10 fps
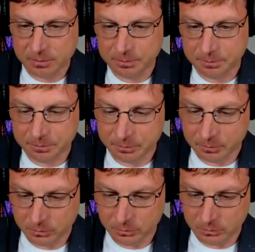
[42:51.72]

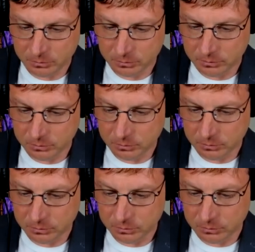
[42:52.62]

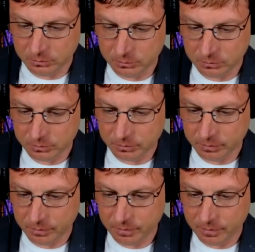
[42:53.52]

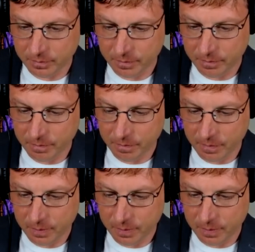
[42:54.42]
(silence)